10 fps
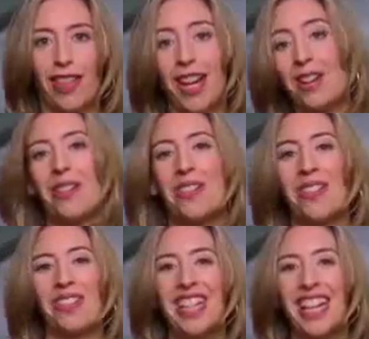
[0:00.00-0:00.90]
I don't know.
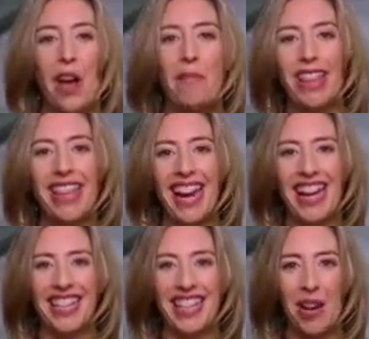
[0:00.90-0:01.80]
I bet that
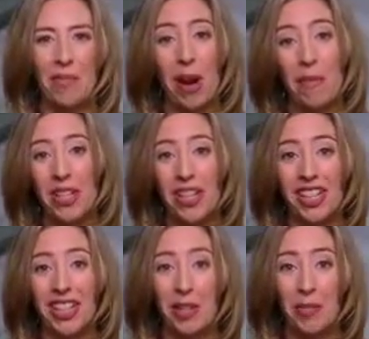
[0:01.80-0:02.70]
has a name, but I'm going to call
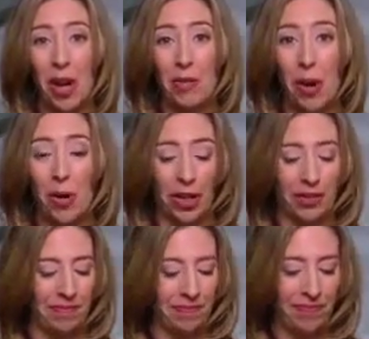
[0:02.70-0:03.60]
it the SIM card poker.
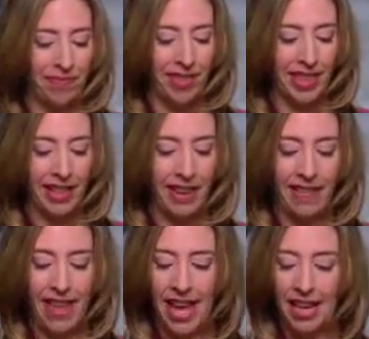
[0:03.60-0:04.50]

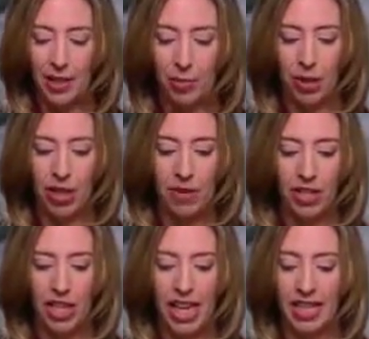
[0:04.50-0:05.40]
And that is pretty
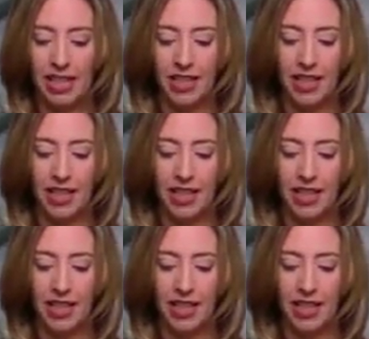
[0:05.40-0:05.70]
much it.